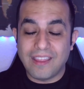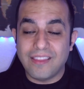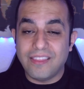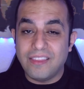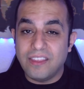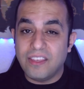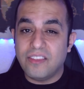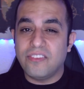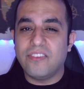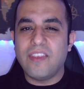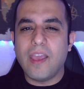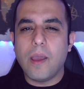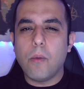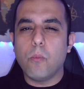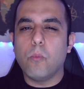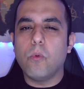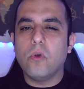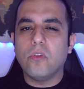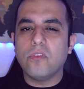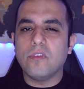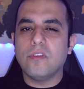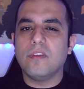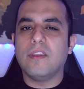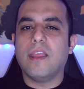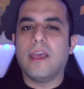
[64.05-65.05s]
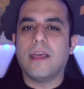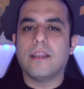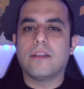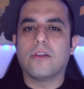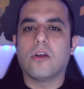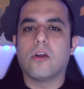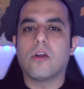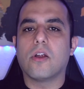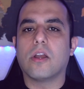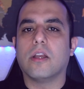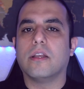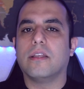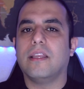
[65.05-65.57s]
The exam wasn't that
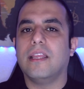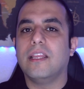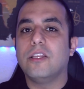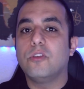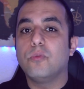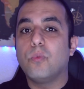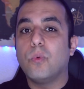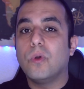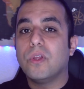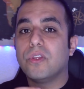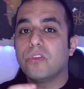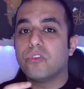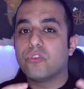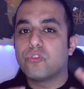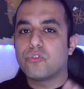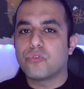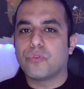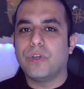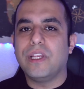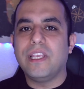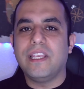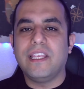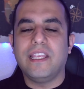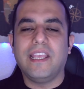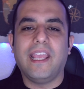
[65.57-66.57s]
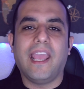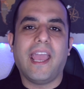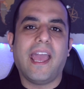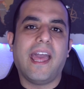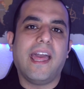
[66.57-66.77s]
hard, it was tricky,